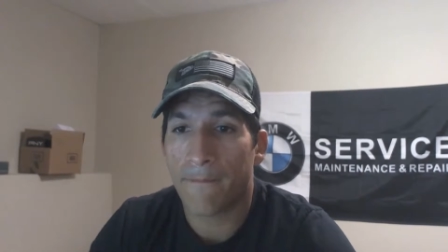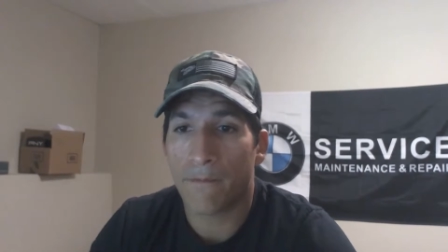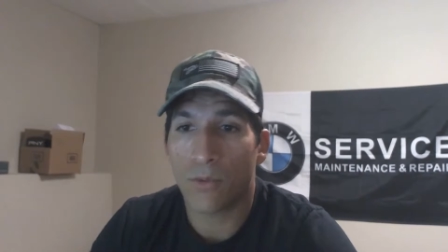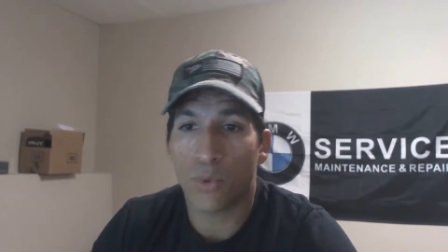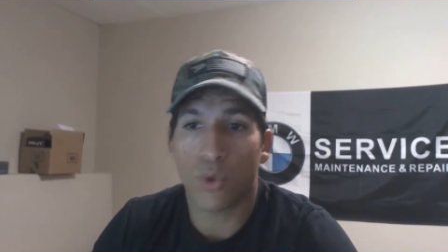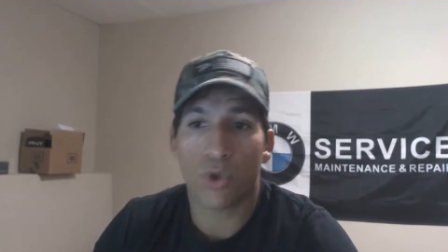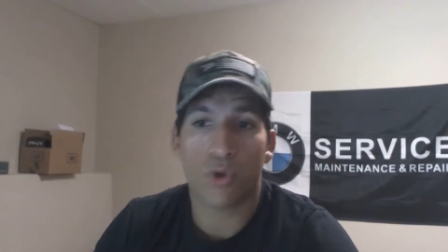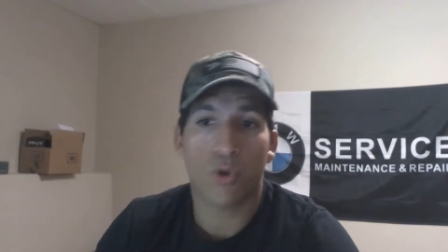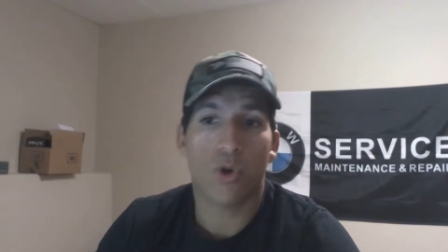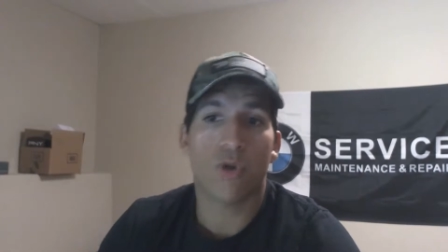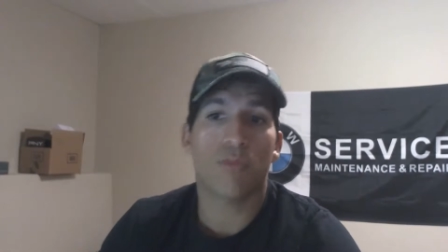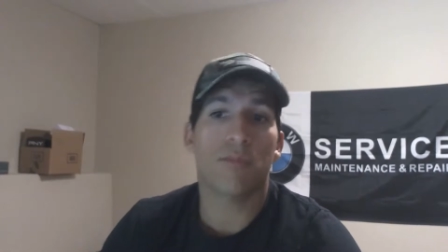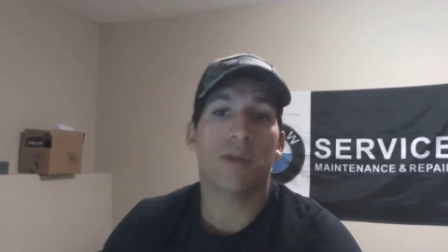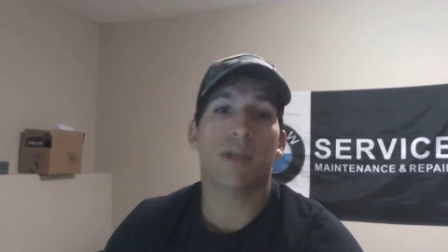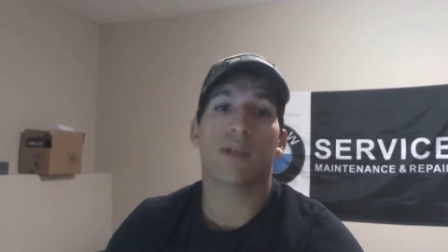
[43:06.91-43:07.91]
Don't quote
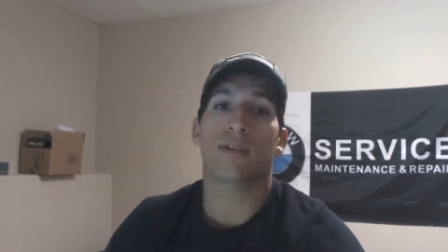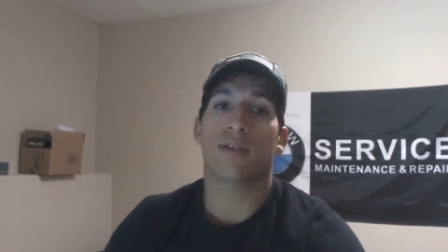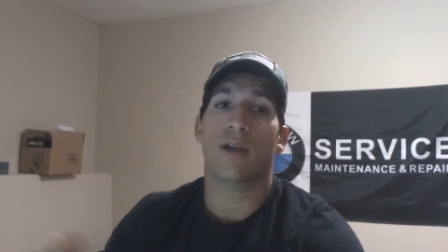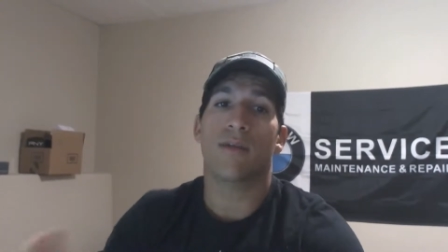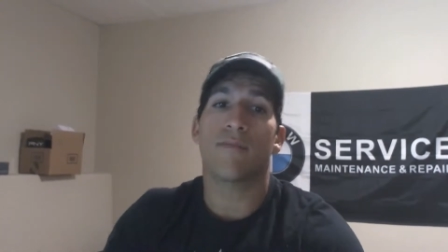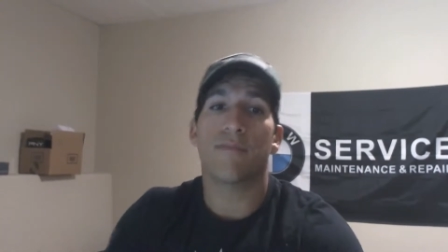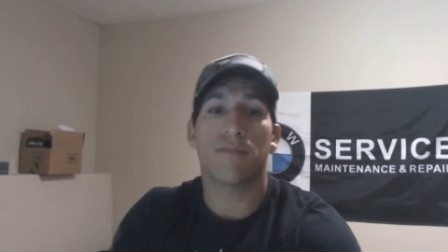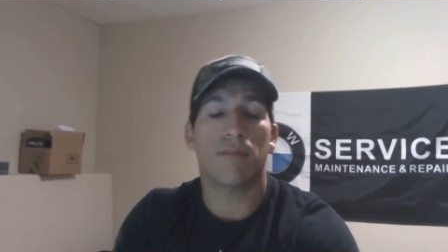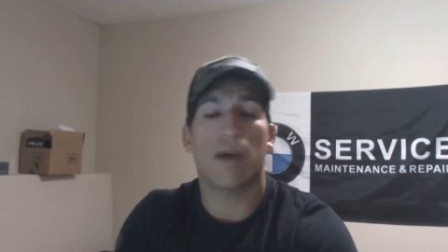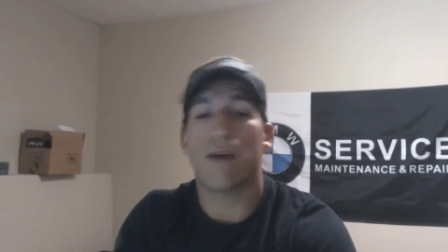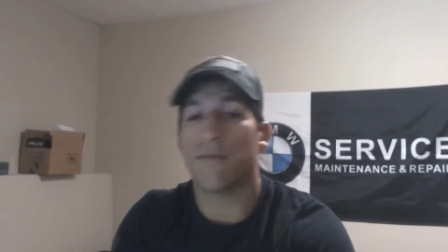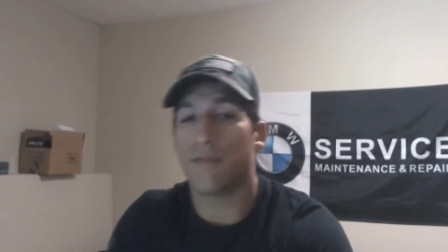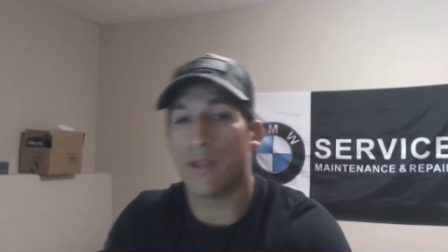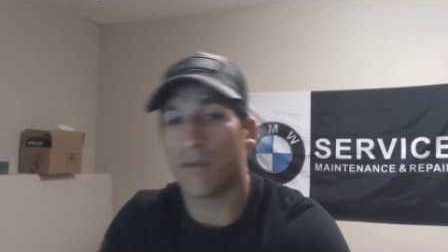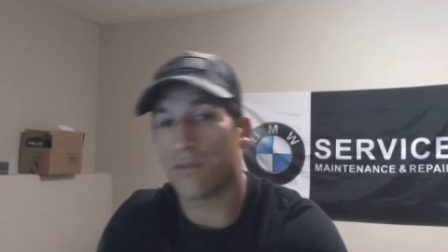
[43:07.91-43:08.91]
me, because
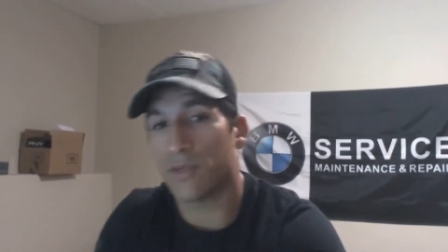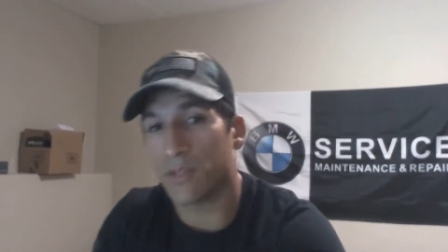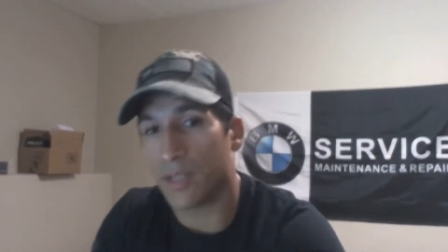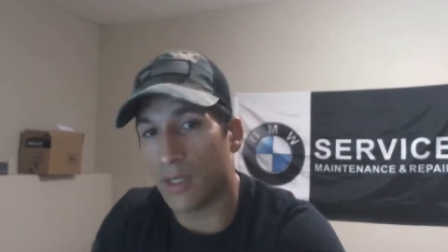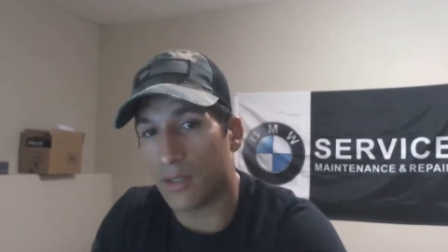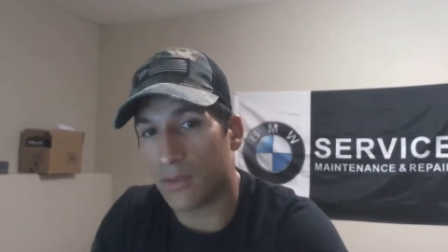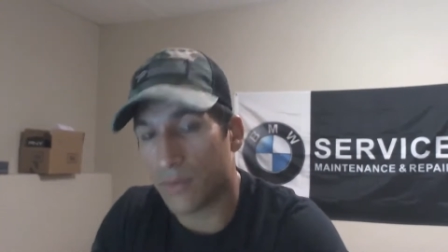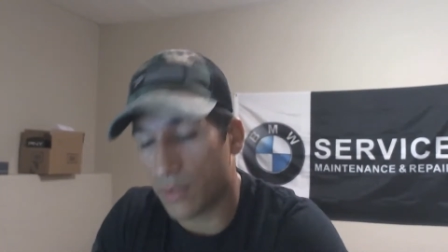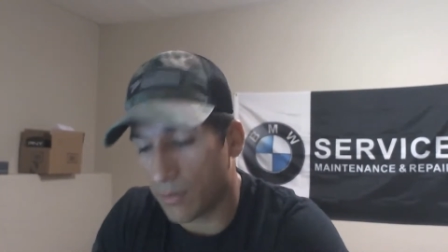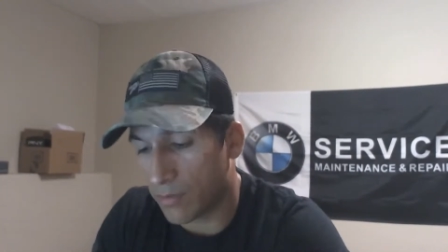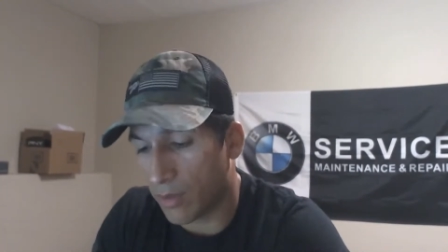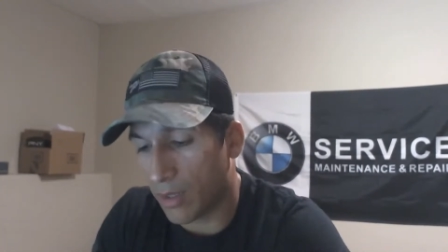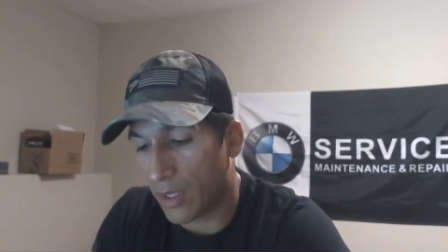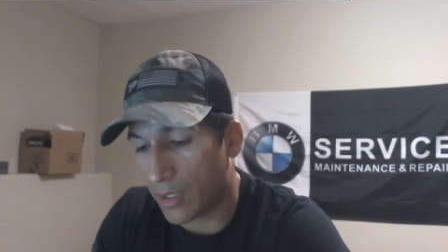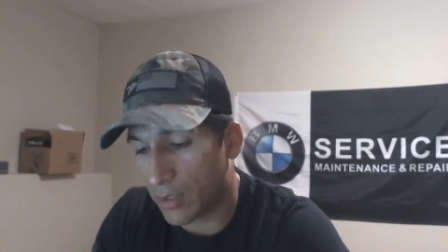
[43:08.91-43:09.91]
I've never done
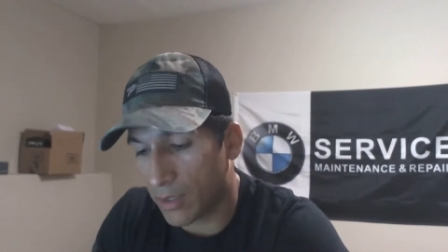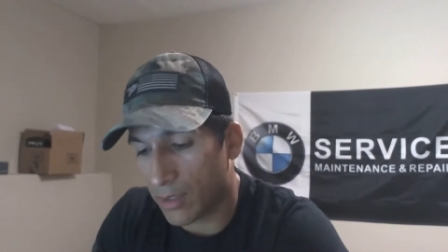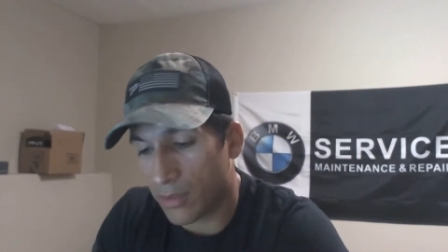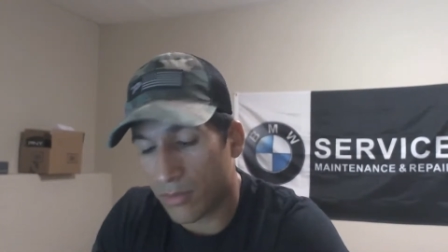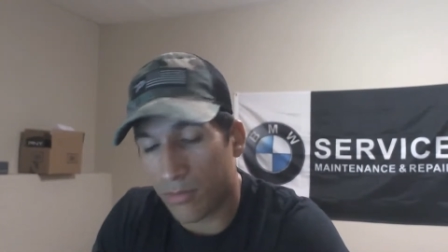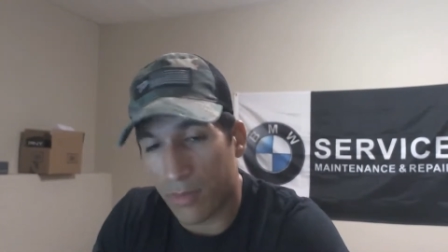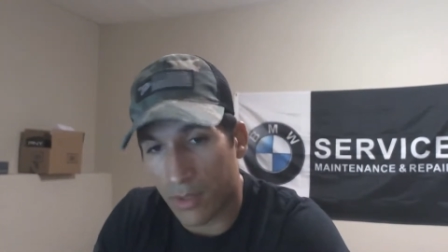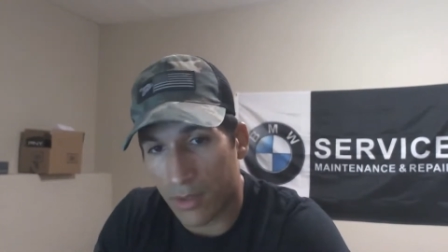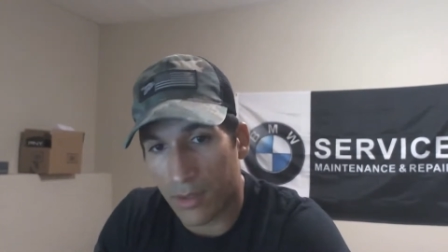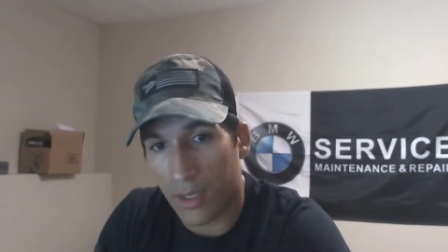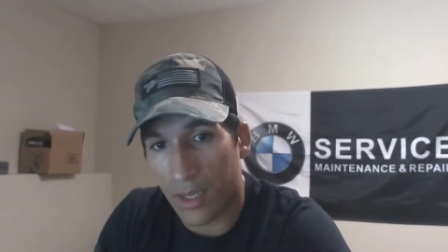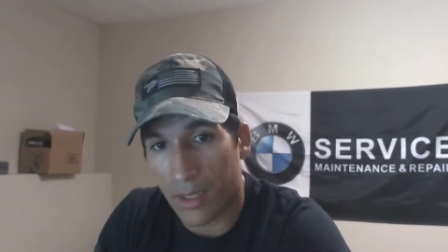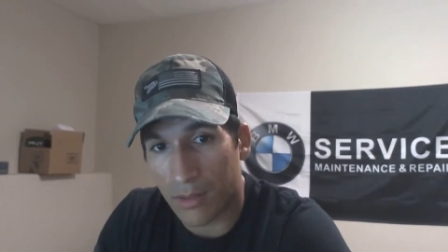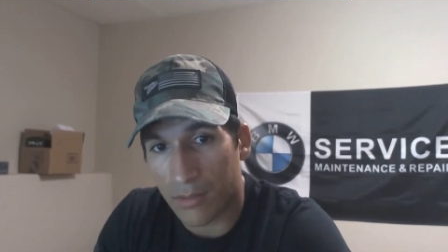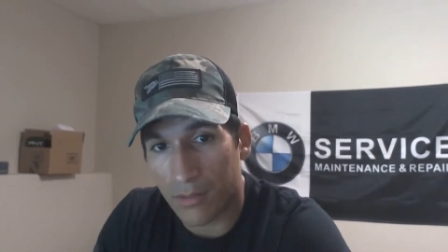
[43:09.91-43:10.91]
something like this, but
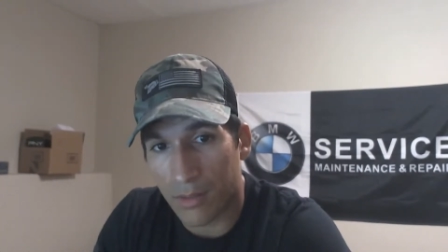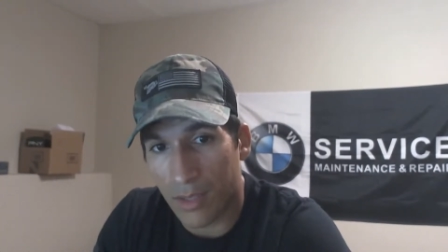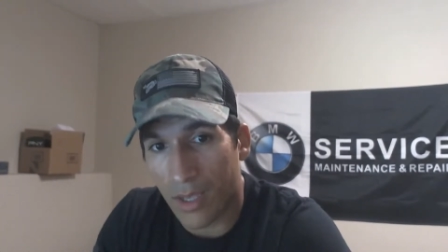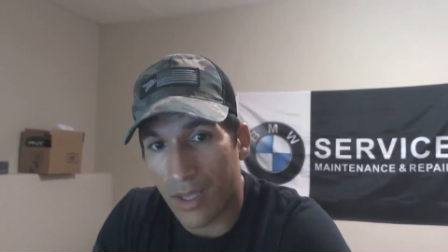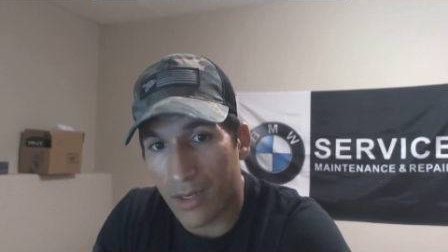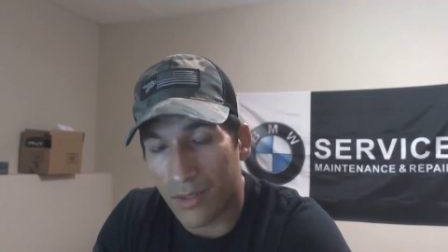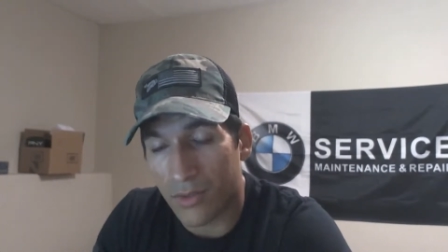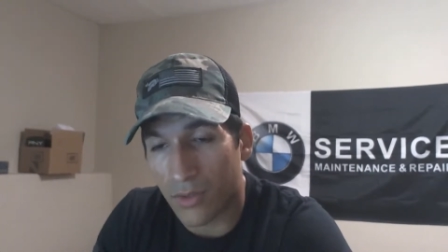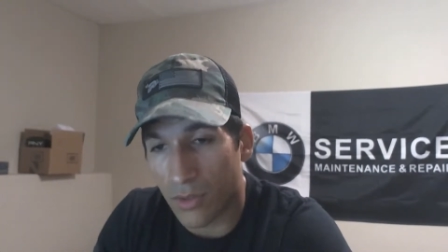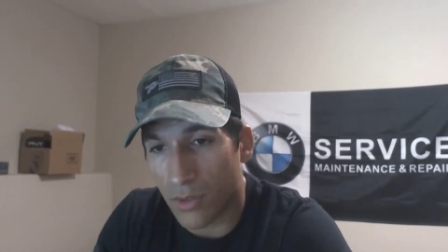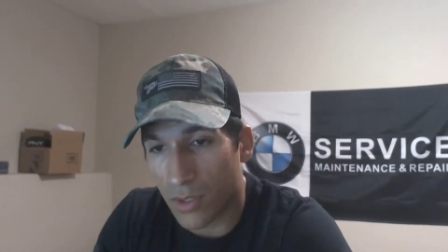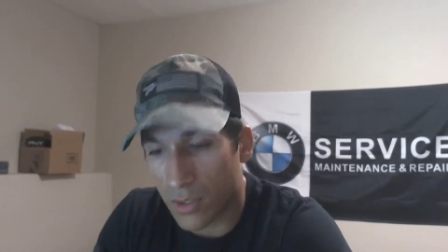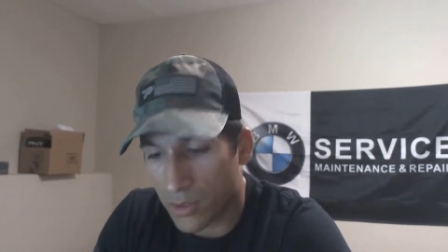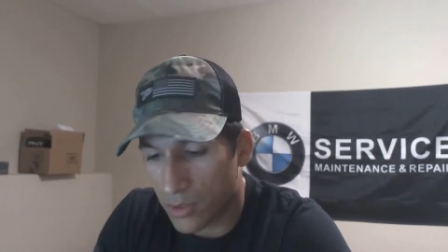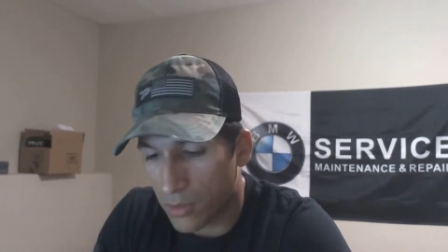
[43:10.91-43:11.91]
that is your
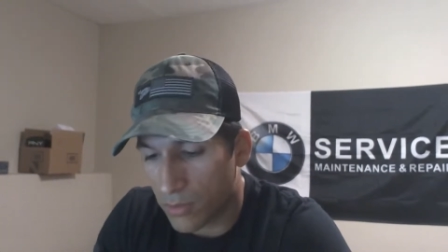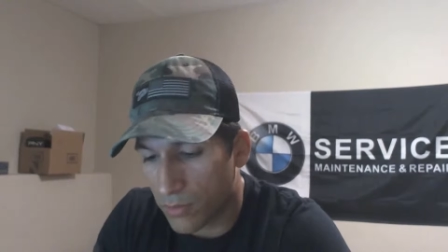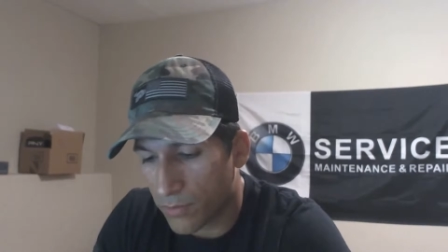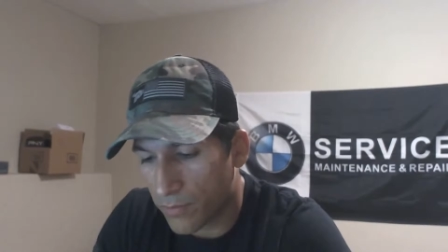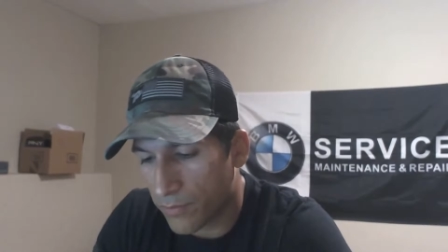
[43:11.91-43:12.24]
issue.